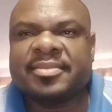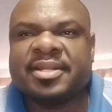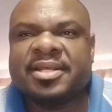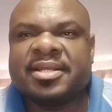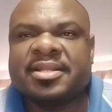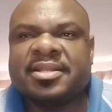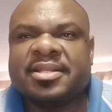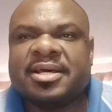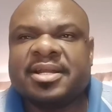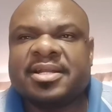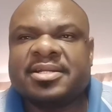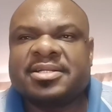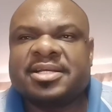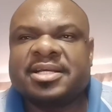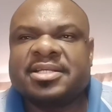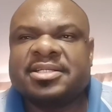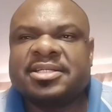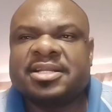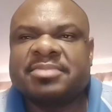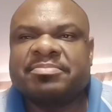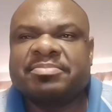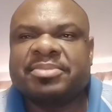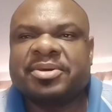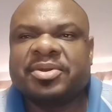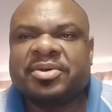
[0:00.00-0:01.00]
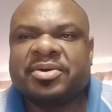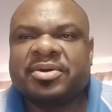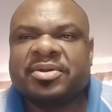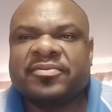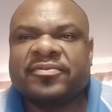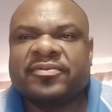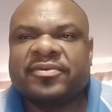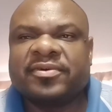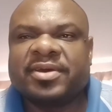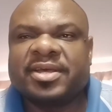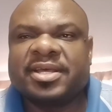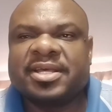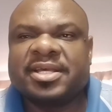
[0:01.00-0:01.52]
retention period
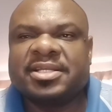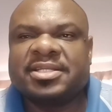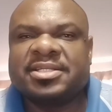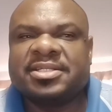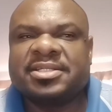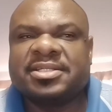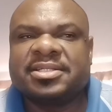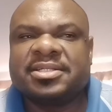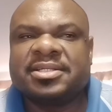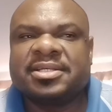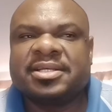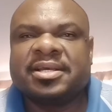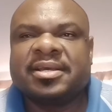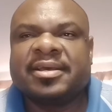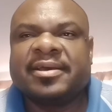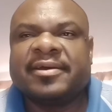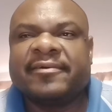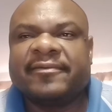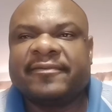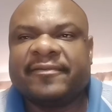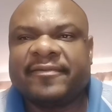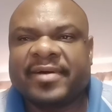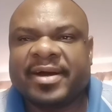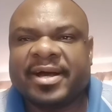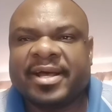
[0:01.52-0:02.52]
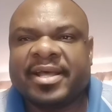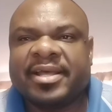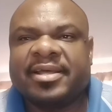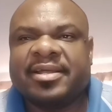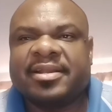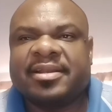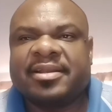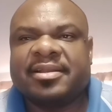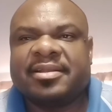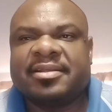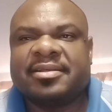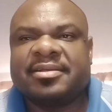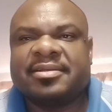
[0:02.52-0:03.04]
for each file
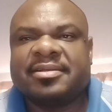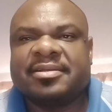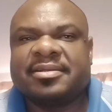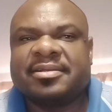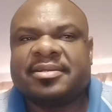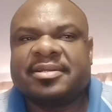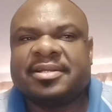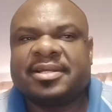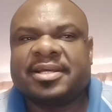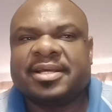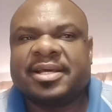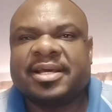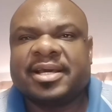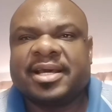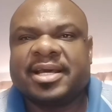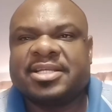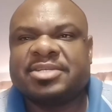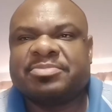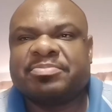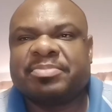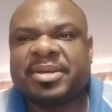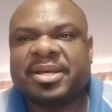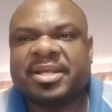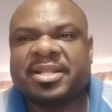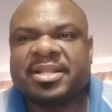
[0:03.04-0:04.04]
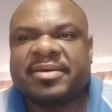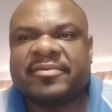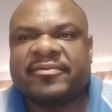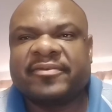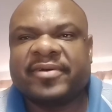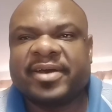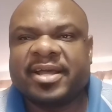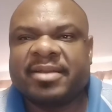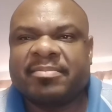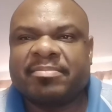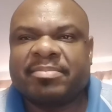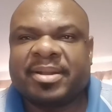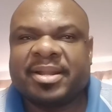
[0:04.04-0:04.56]
as per the
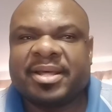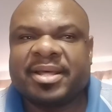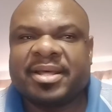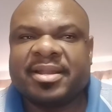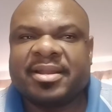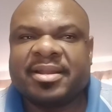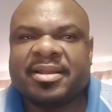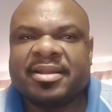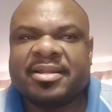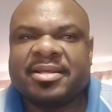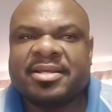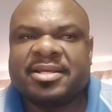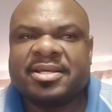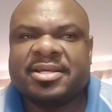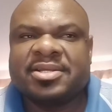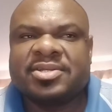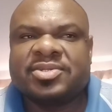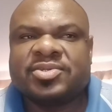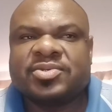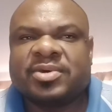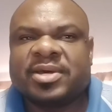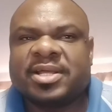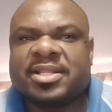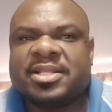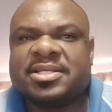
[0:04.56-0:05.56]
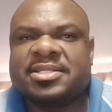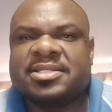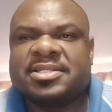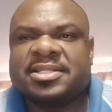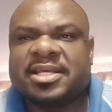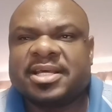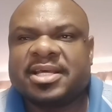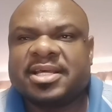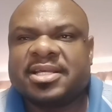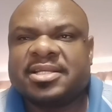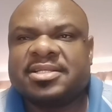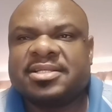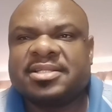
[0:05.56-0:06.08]
file plan. So at this
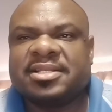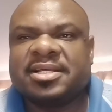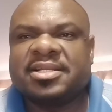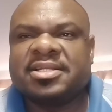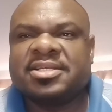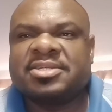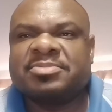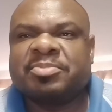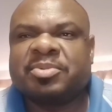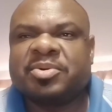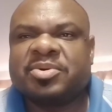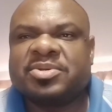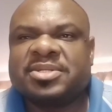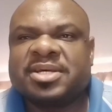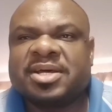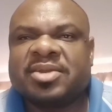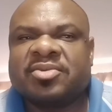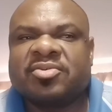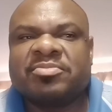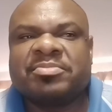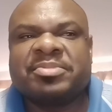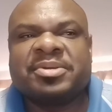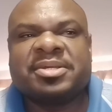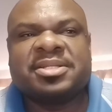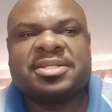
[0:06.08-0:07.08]
stage, the disposal will be